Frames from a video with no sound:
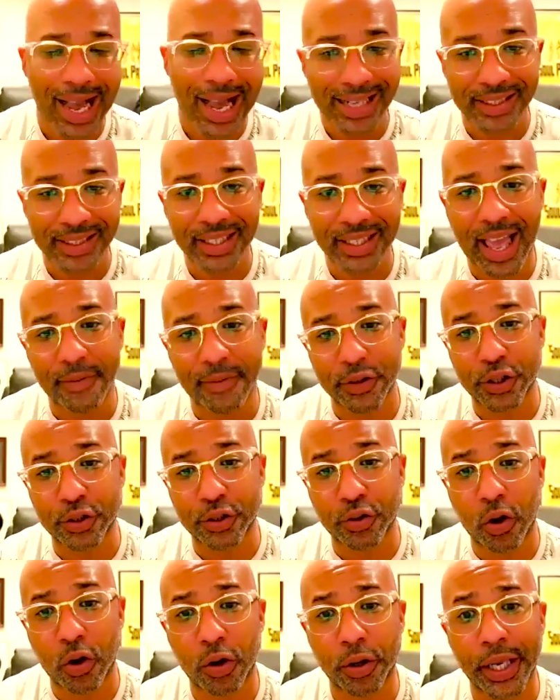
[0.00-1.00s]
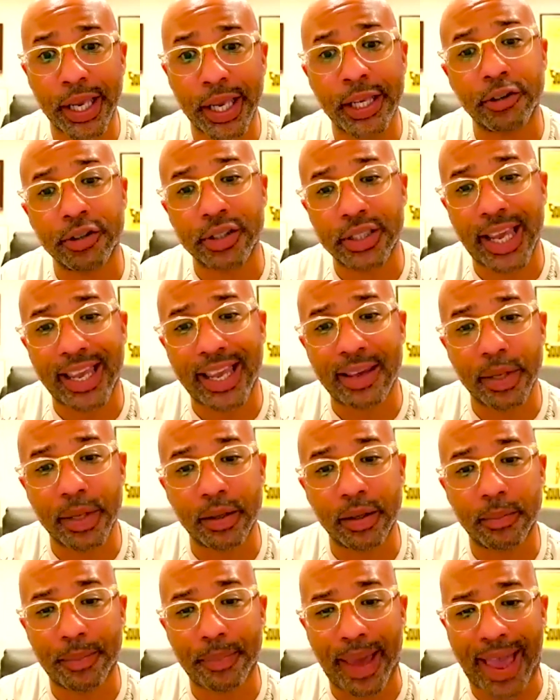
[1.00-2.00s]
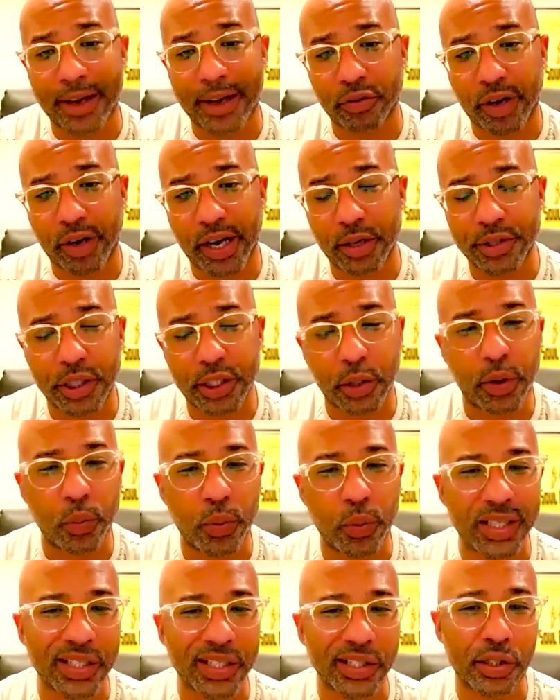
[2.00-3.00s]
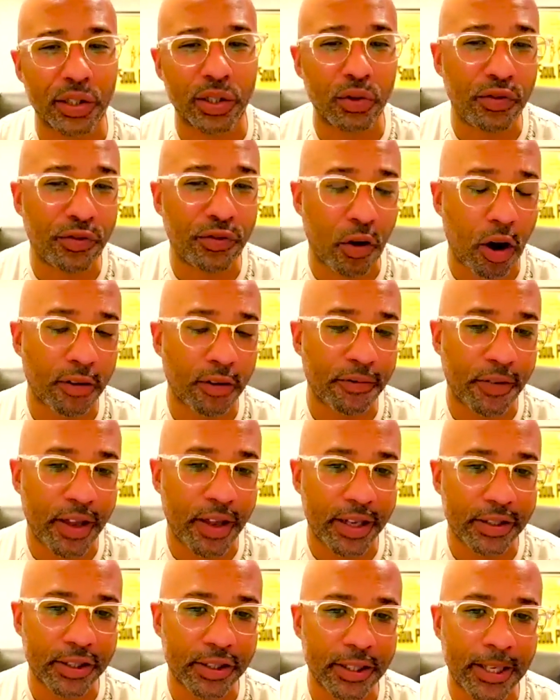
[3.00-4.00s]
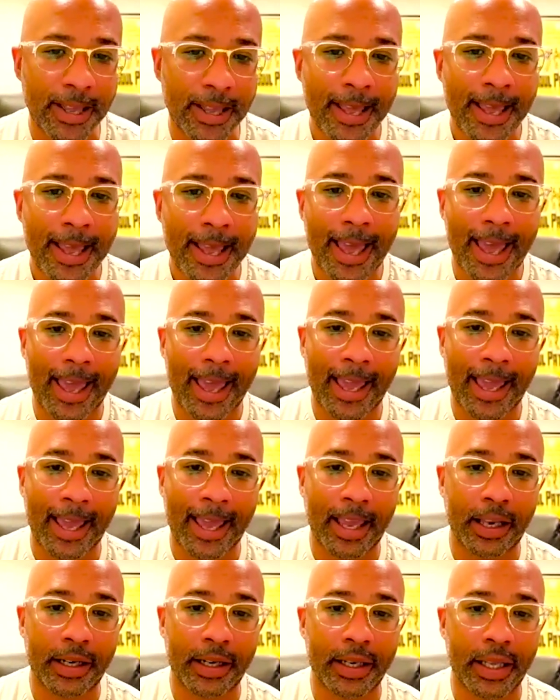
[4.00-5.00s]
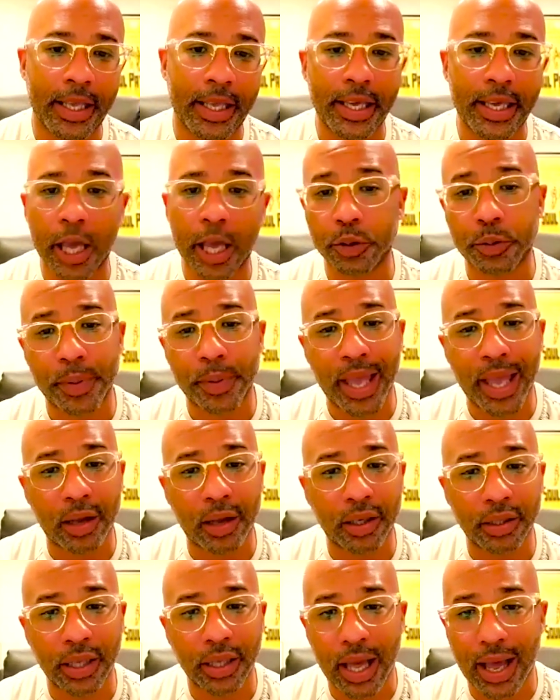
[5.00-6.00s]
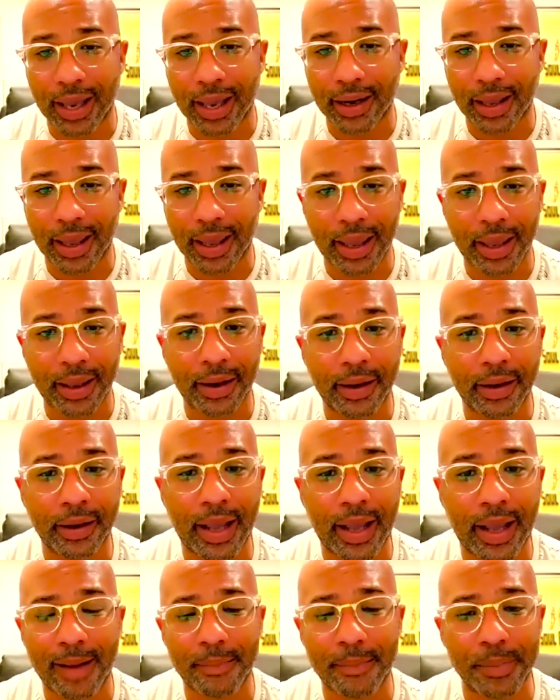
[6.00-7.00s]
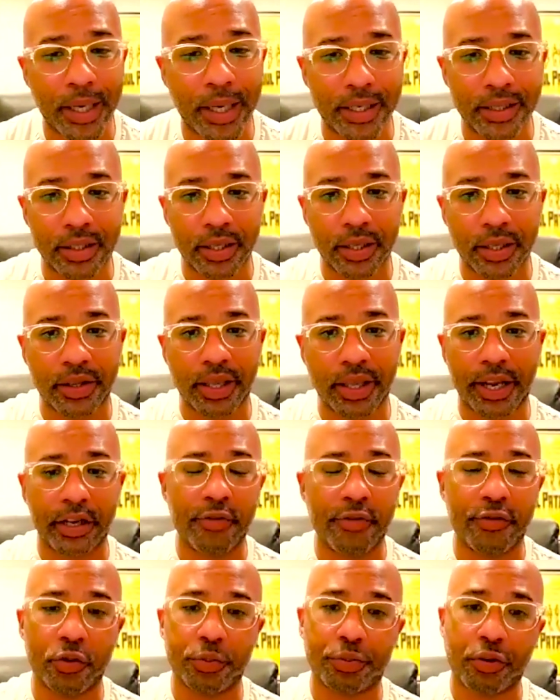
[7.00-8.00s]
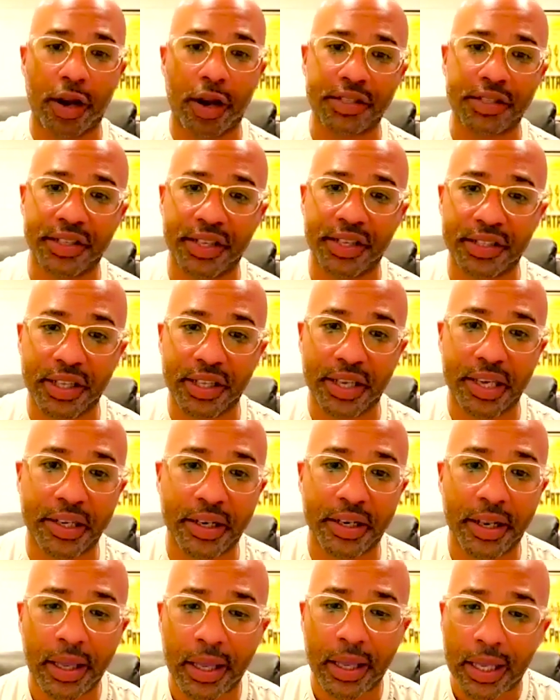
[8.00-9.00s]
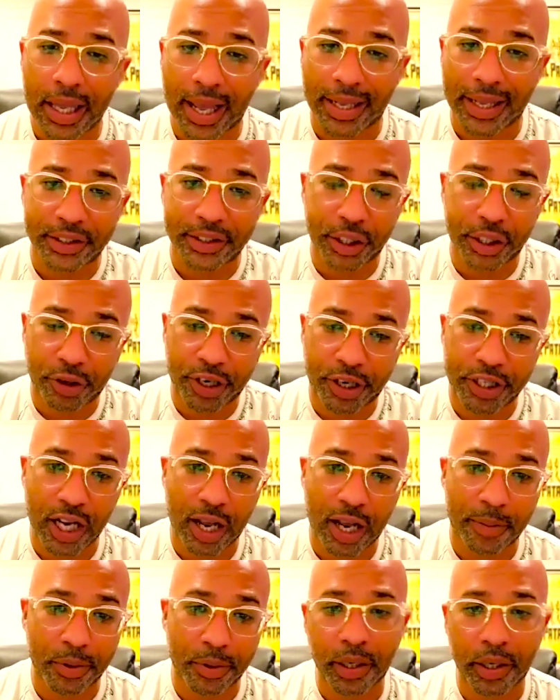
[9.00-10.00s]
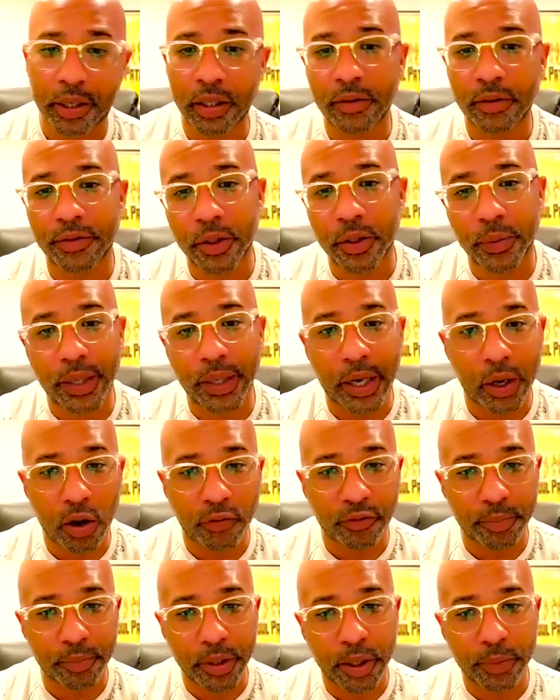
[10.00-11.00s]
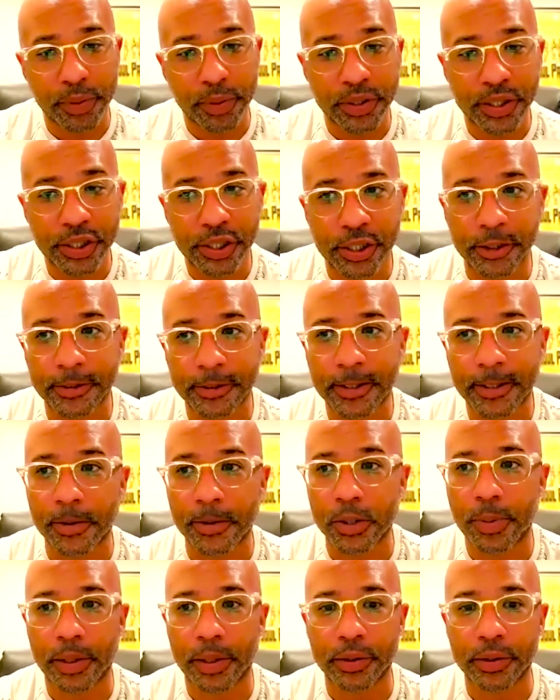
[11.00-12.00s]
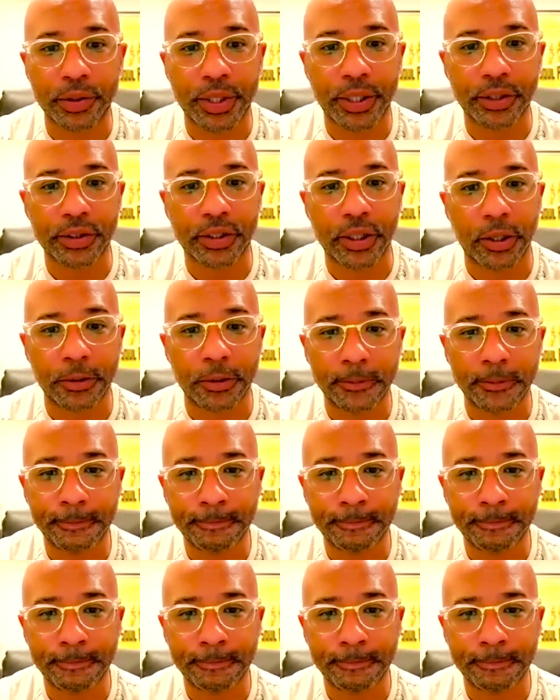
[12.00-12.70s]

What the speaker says: I did have a strong entertainment background, so it wasn't too far-fetched. And he helped me out a lot and got me into the interview process. And I did a great job in the interview when they offered me the position. That was about 2 years ago.